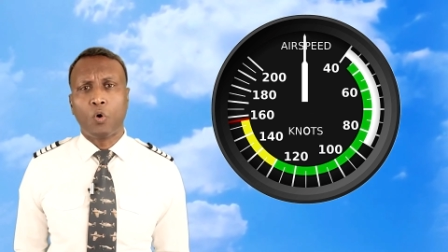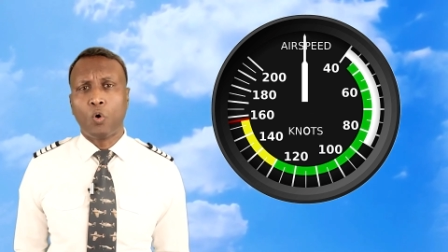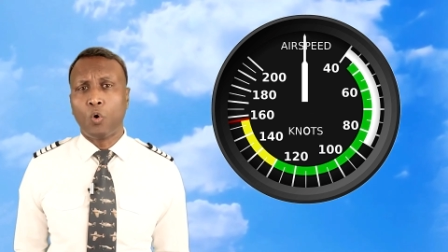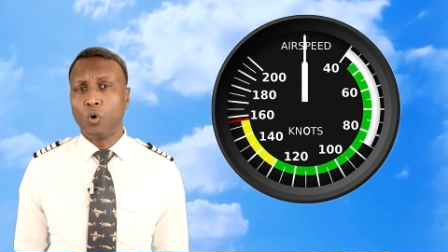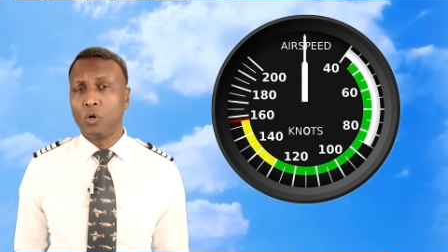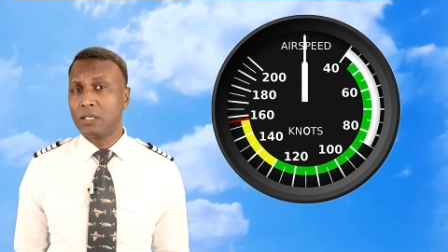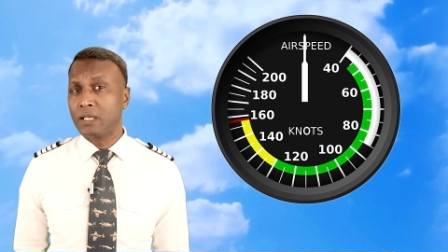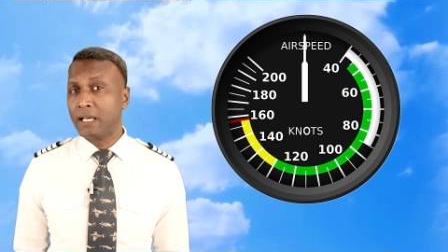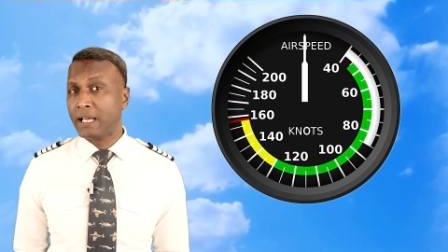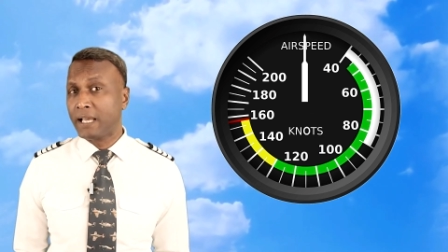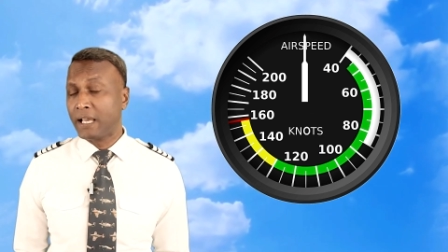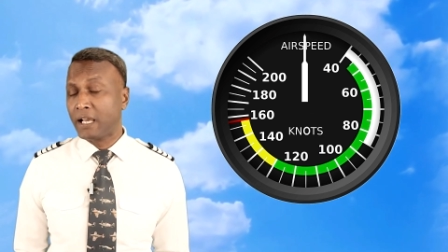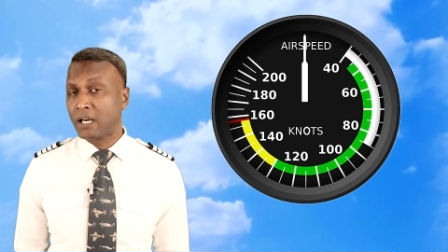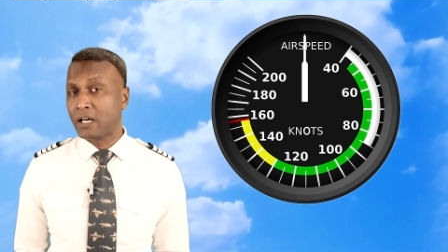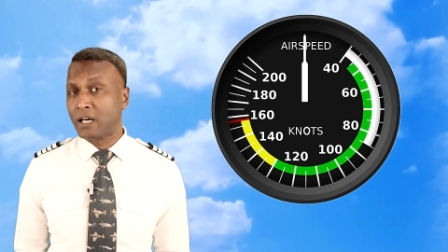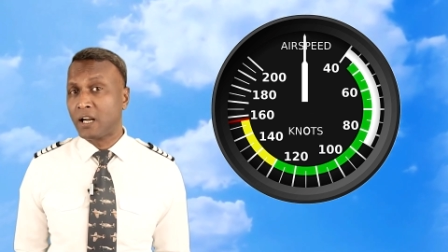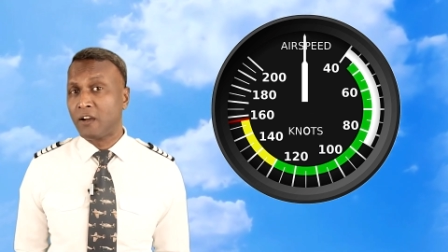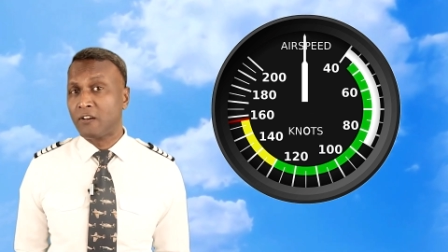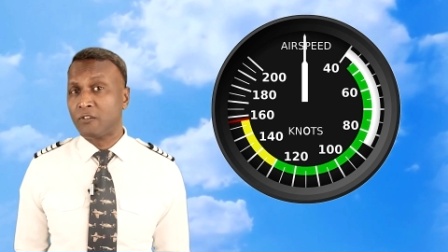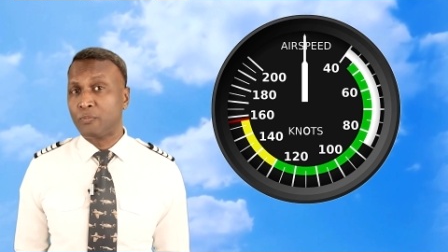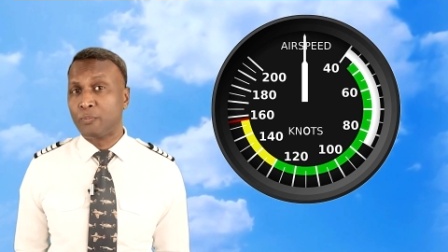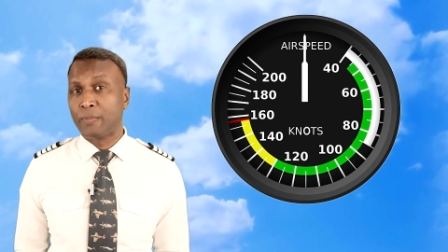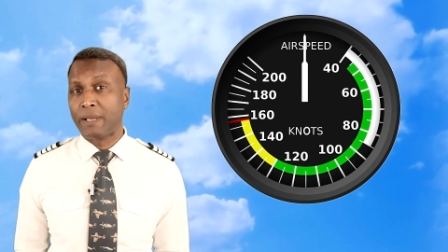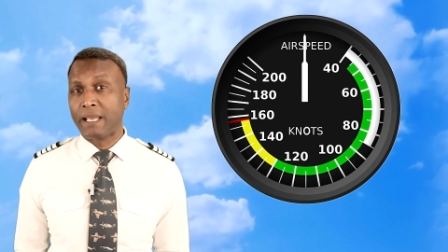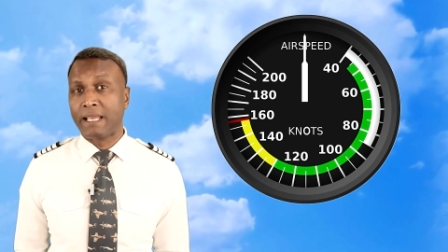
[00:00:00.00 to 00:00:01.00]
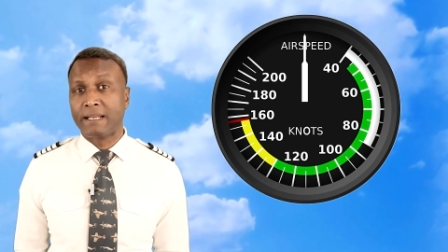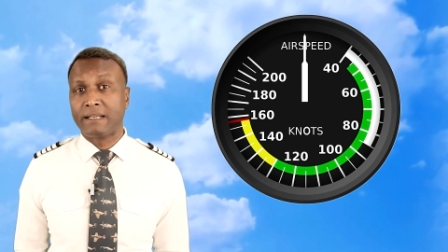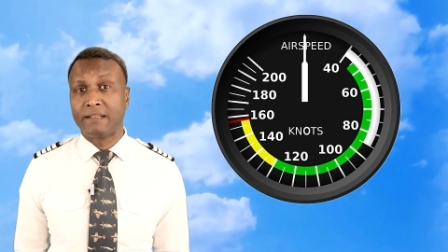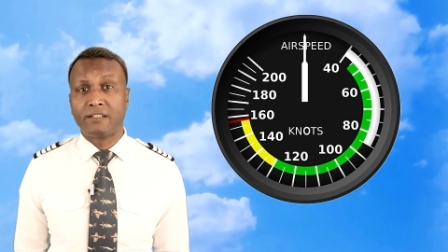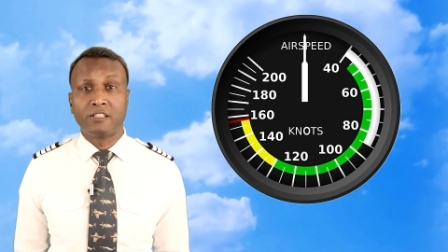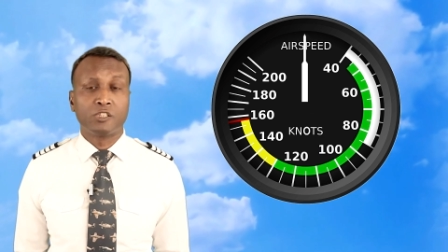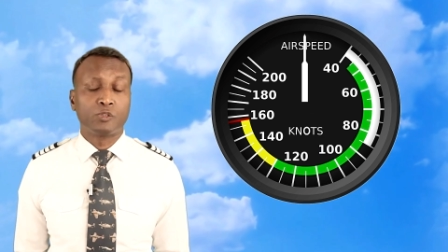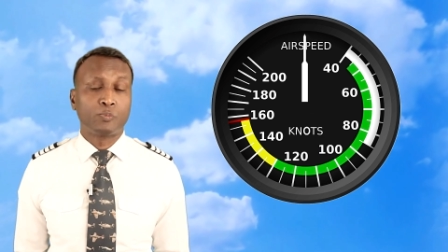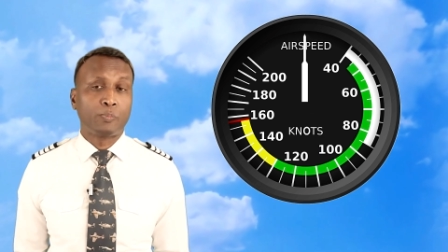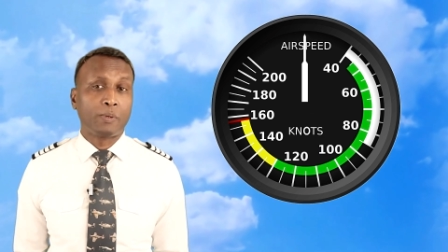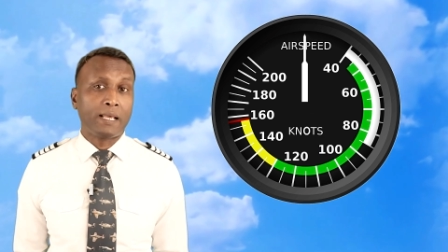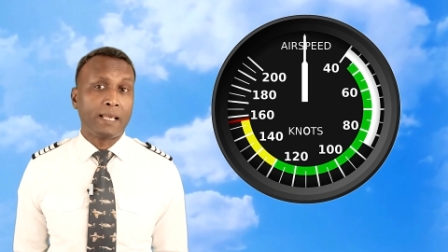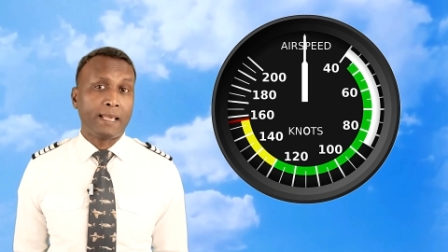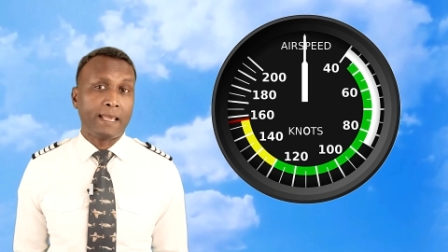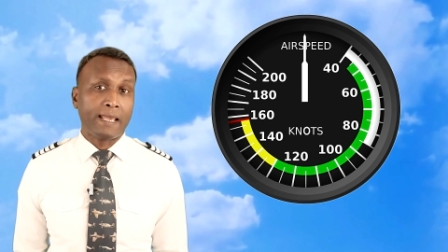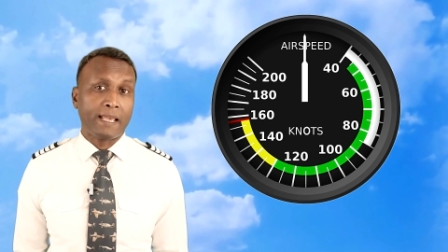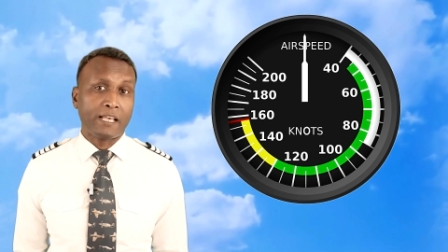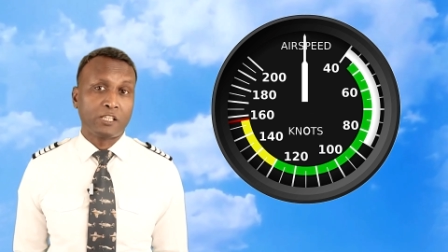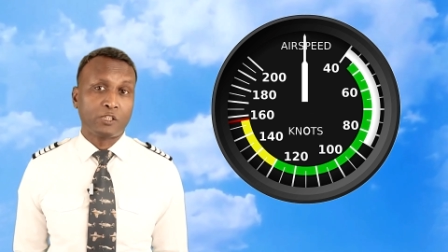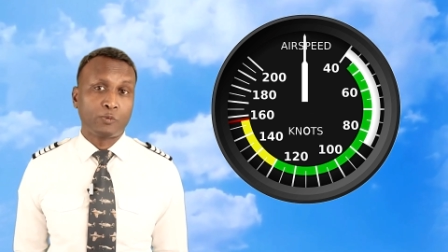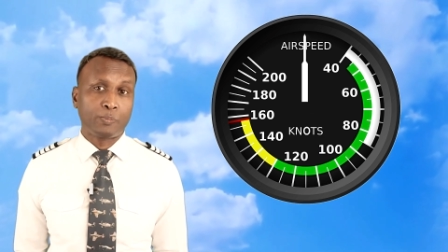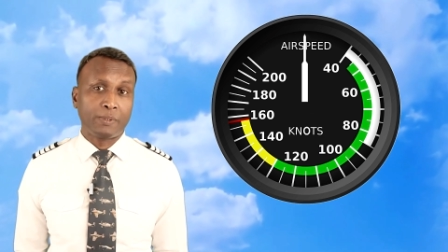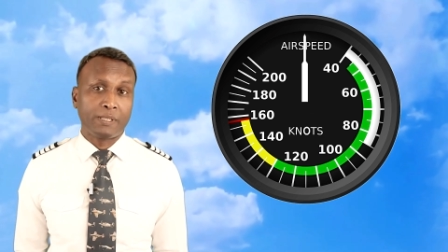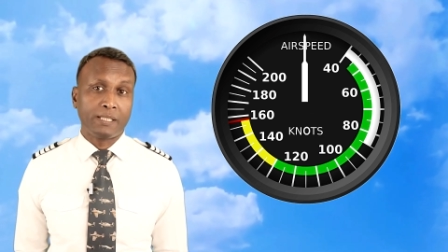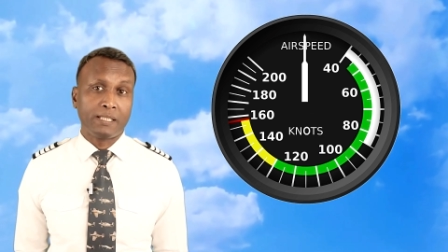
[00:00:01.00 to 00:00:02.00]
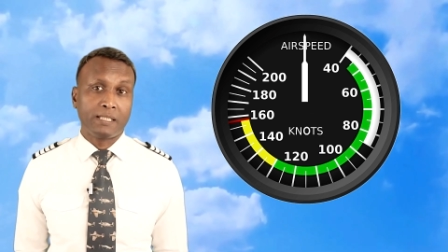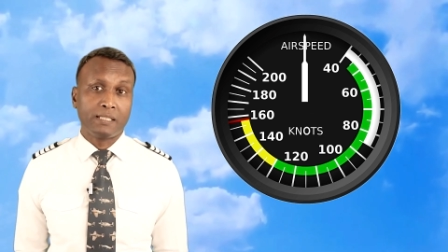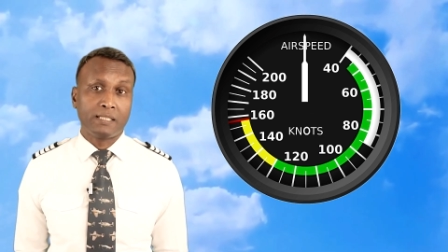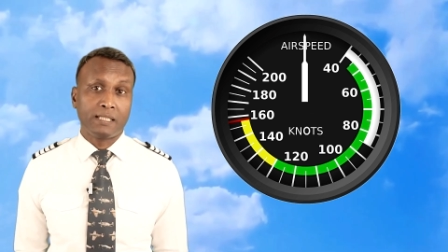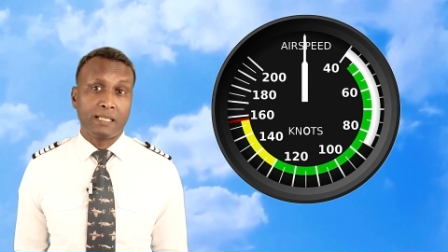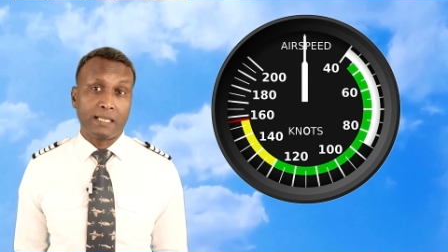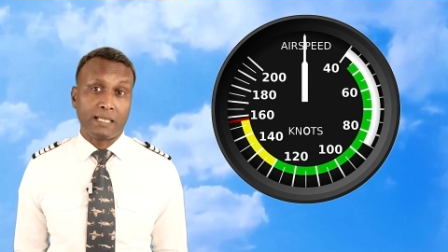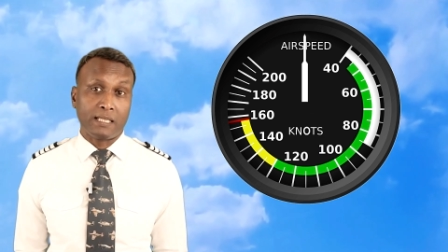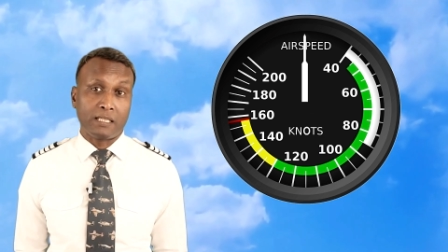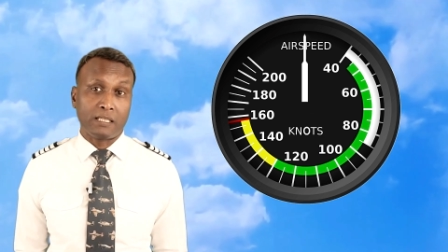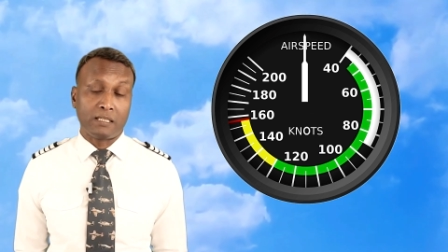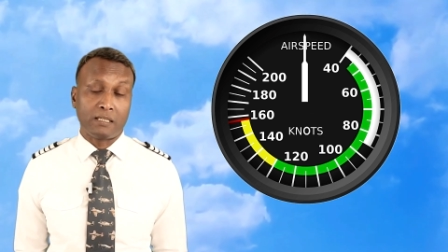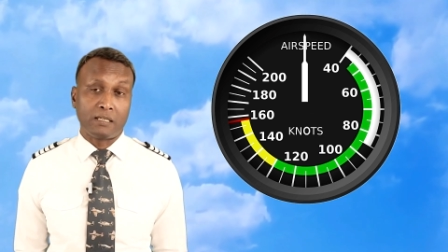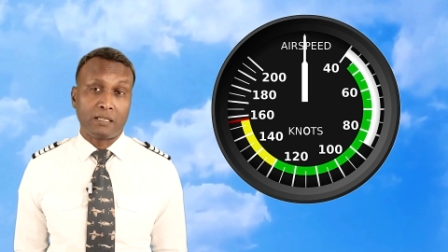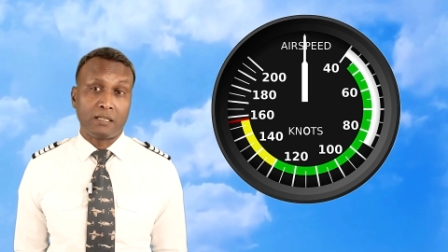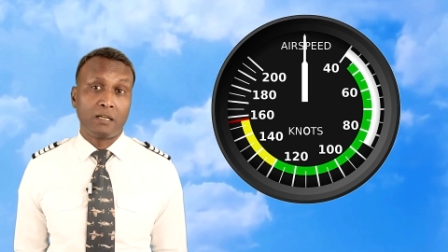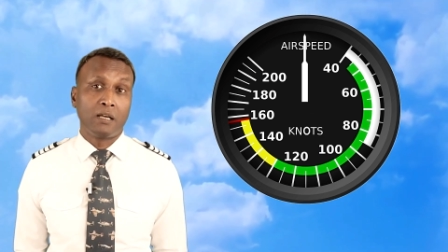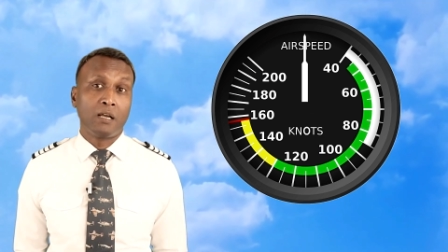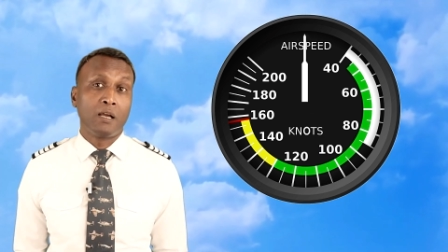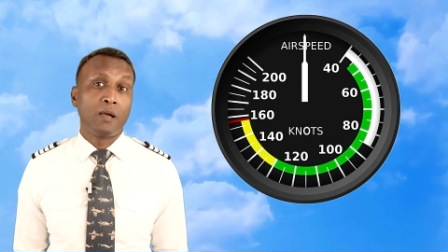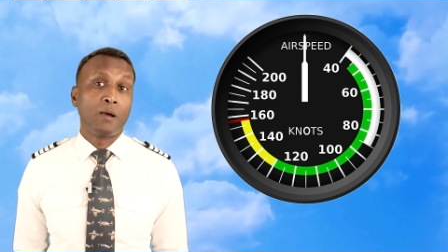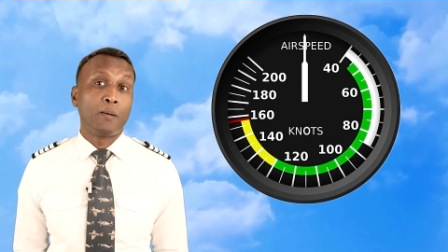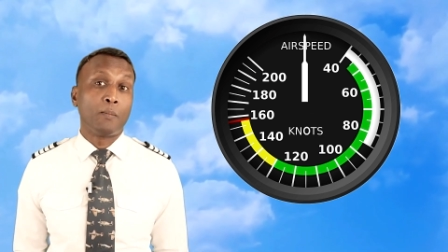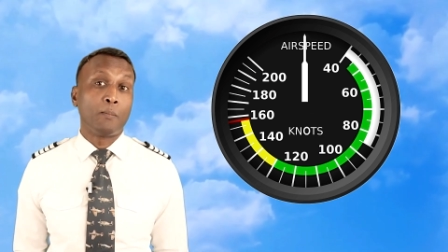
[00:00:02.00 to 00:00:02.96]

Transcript: older aircraft may display airspeed in